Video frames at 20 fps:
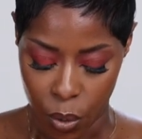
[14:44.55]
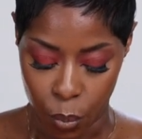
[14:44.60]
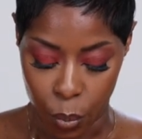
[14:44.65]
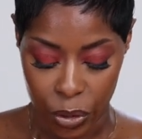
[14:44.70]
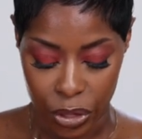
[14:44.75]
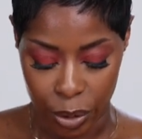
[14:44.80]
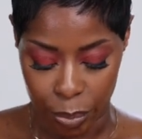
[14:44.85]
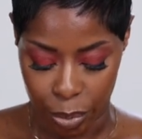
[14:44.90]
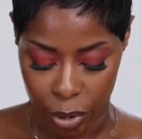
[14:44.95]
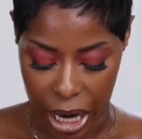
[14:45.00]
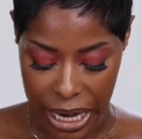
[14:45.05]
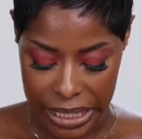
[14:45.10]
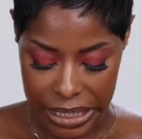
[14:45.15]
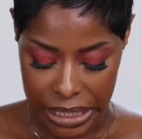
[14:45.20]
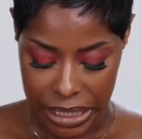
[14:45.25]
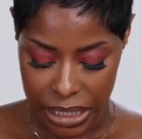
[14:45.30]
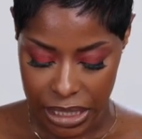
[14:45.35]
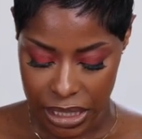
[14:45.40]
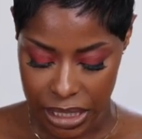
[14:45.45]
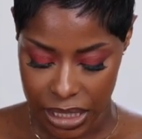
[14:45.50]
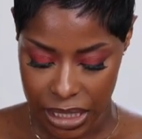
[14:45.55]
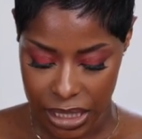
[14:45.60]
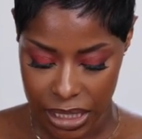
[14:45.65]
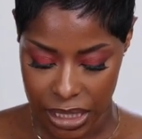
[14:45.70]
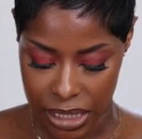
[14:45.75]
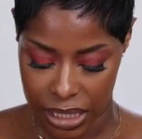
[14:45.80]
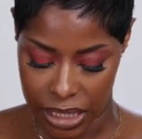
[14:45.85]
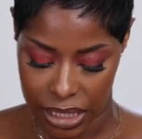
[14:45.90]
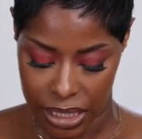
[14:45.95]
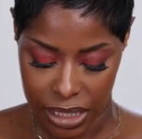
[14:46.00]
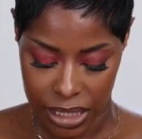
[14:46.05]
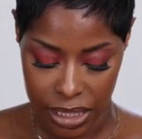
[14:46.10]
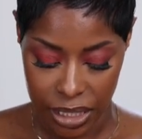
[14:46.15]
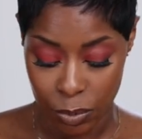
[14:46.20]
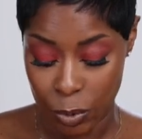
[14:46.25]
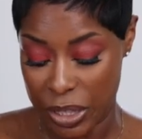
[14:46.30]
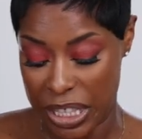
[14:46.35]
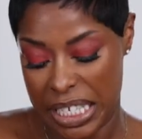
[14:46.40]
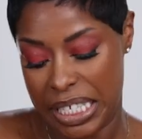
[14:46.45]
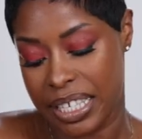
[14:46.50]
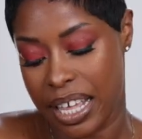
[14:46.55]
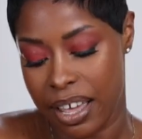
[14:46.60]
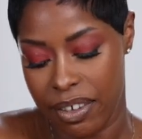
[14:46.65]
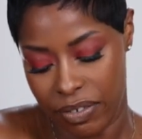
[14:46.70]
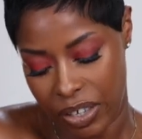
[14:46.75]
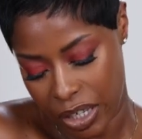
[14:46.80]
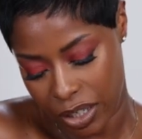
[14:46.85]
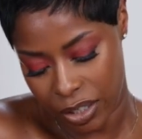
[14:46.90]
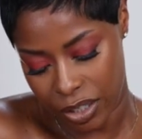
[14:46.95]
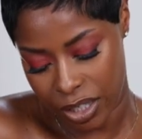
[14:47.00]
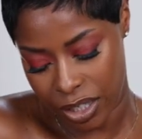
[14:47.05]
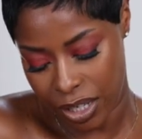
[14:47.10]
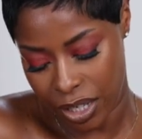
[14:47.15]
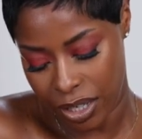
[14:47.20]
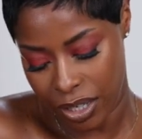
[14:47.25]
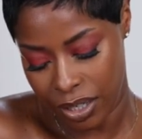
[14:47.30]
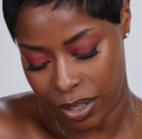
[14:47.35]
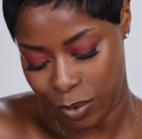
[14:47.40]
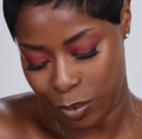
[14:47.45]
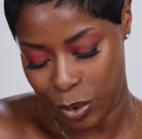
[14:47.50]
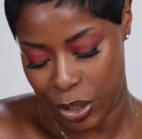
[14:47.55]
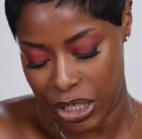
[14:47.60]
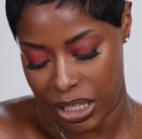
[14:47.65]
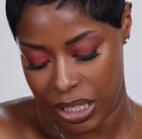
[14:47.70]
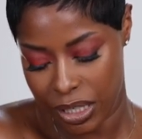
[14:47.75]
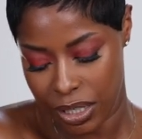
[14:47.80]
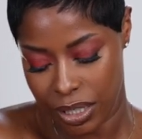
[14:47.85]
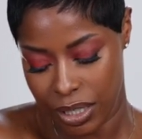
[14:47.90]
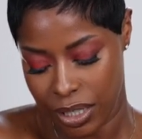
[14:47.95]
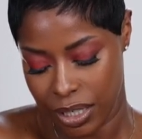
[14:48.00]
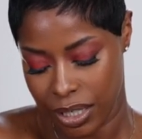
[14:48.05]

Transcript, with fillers: what the price, what the savings was